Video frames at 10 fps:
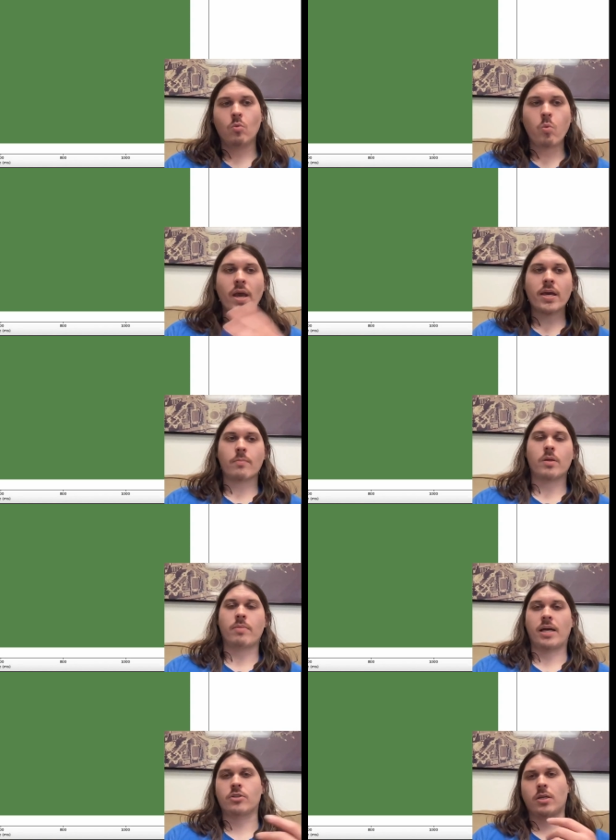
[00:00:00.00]
way up in
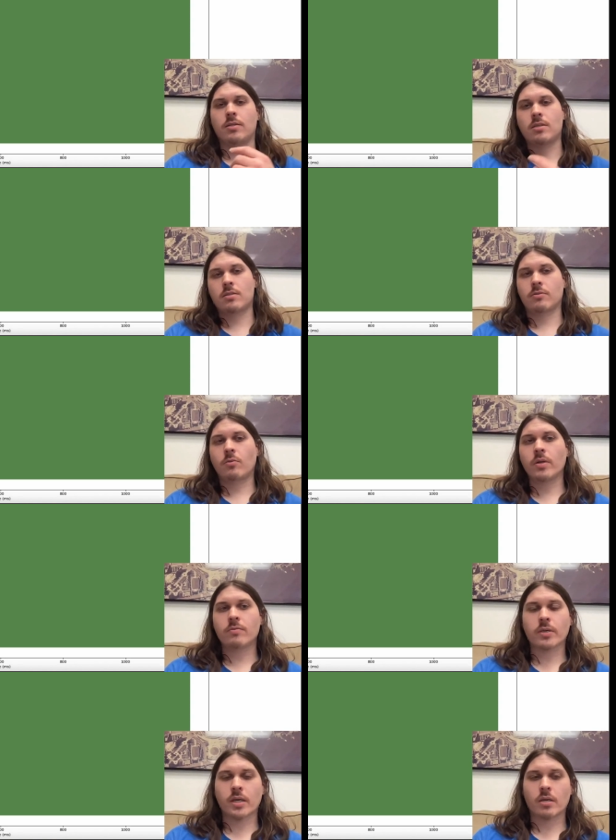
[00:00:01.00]
batch size. This is a
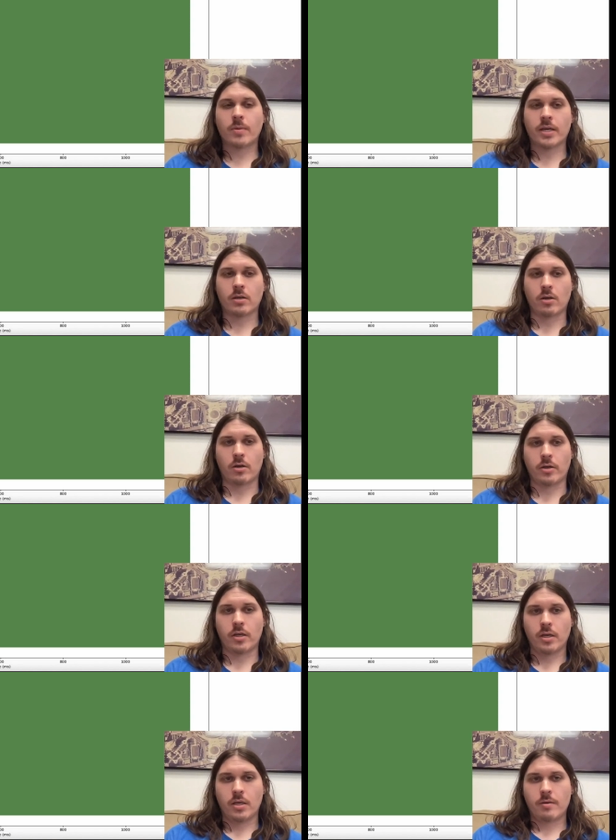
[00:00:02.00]
24 gigabyte
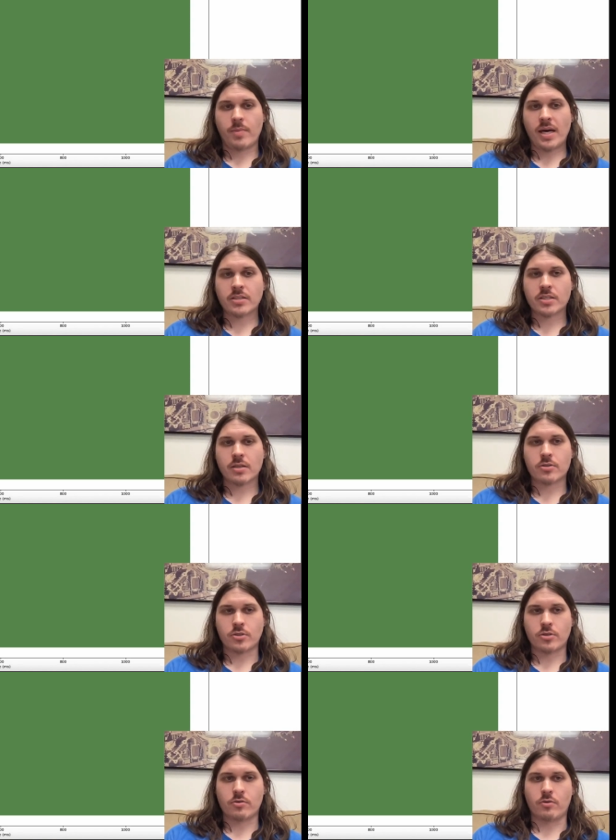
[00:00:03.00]
card. Batch size
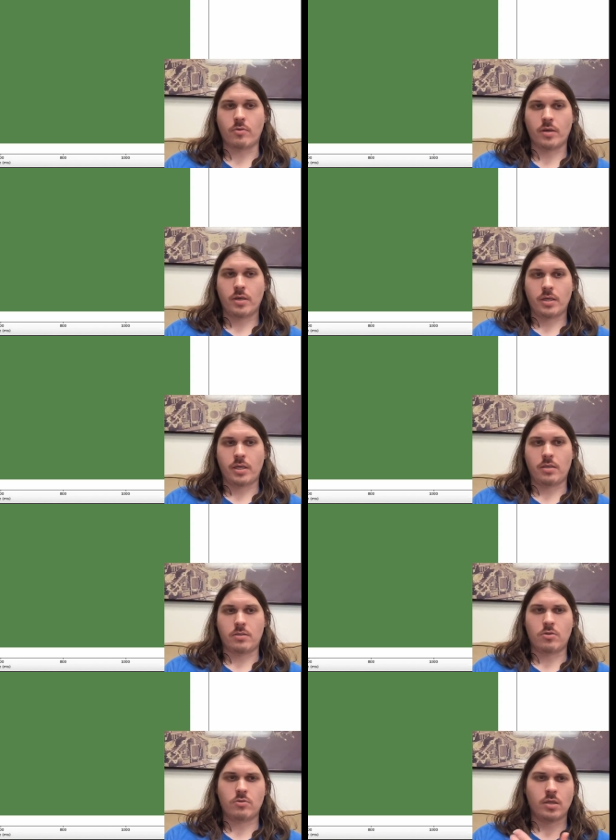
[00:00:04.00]
2
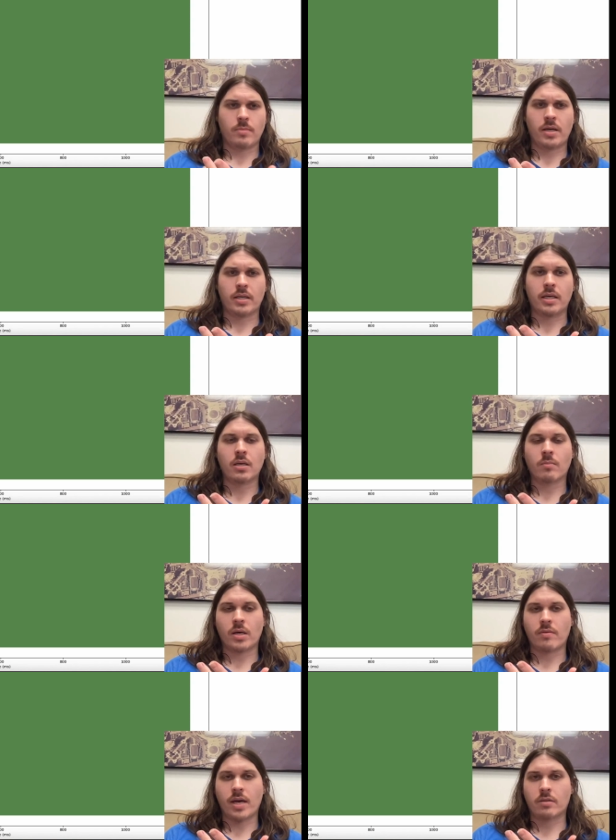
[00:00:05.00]
is using about 1
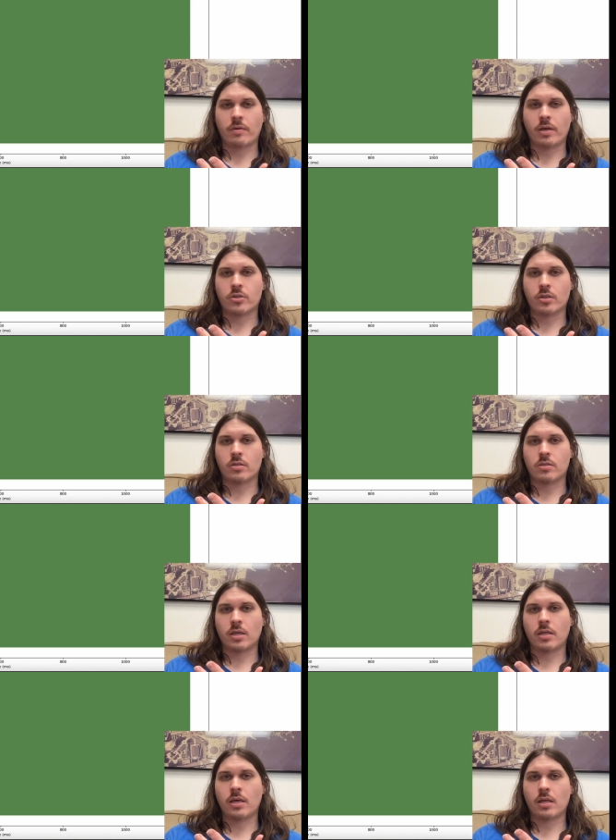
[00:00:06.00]
gigabyte of activations.
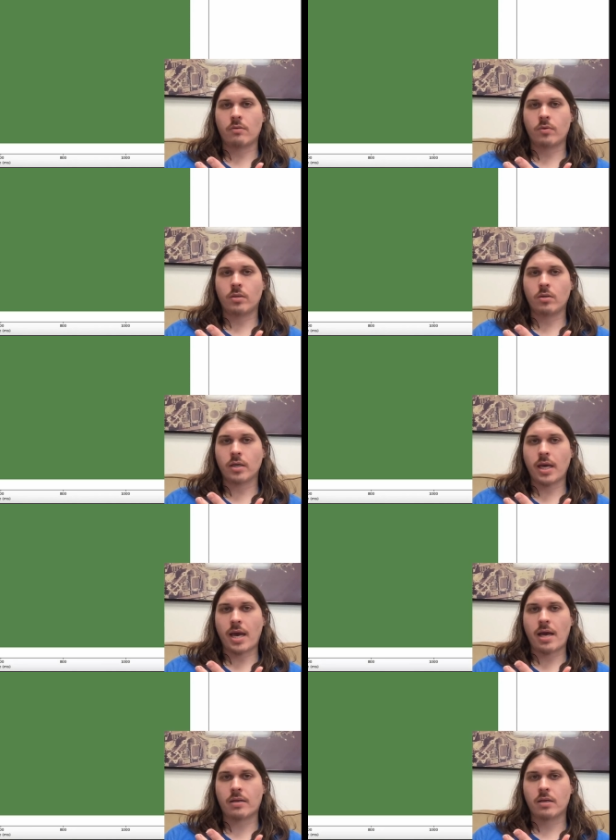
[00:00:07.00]
And yet, if we look
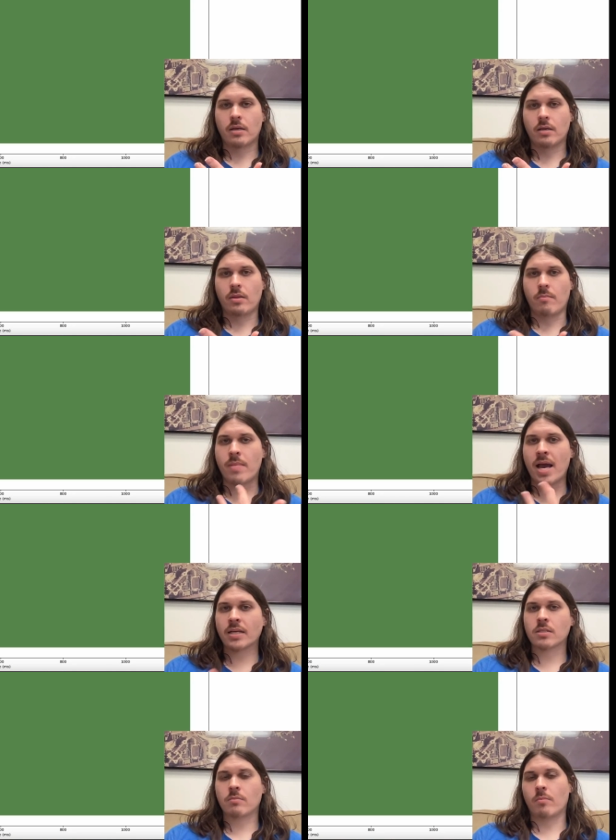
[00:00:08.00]
at the
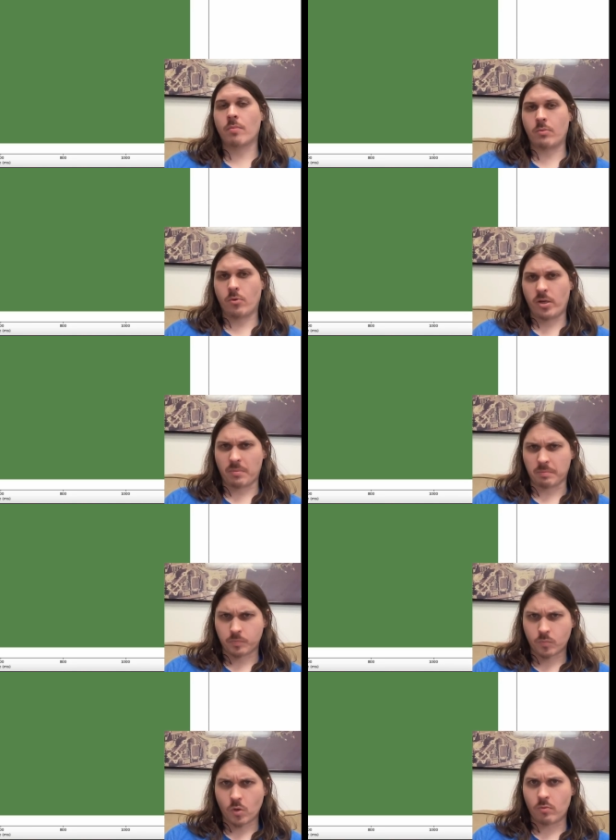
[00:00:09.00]
maximum memory,
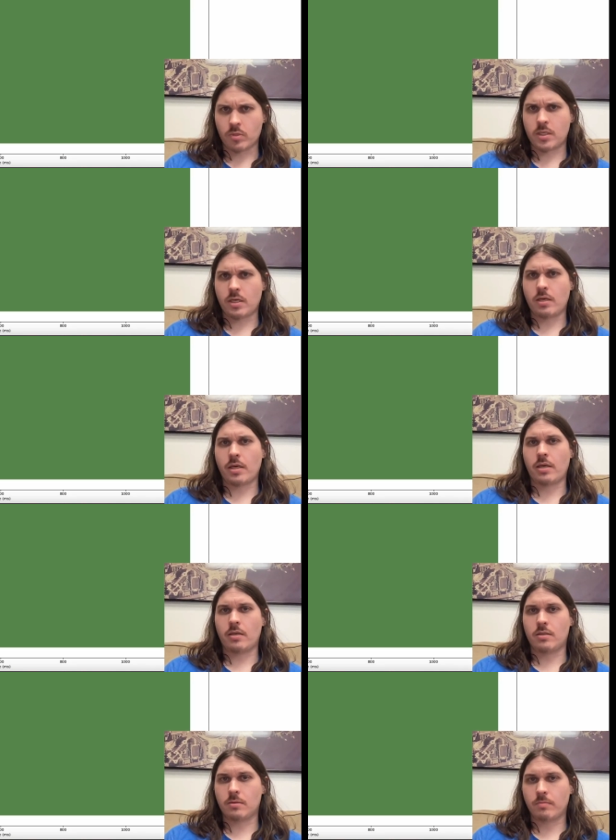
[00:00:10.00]
what we'll see
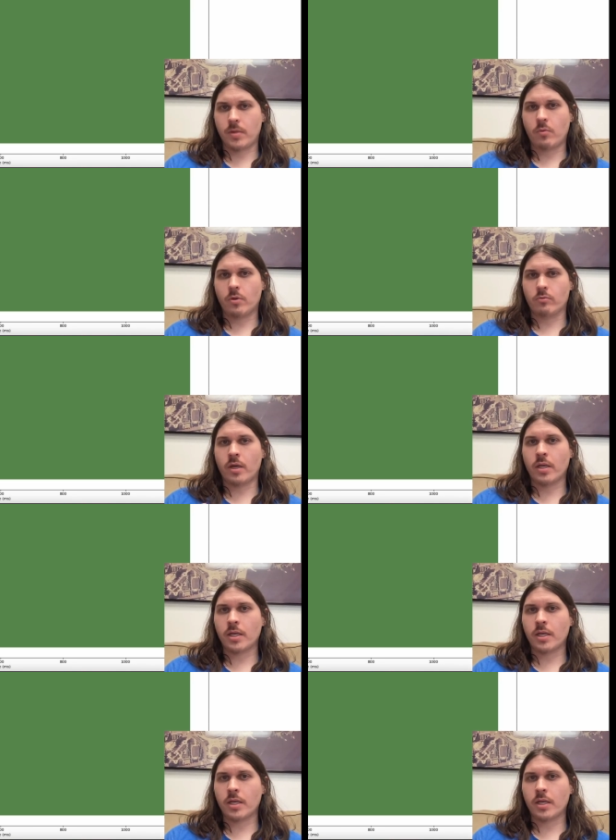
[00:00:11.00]
is that we're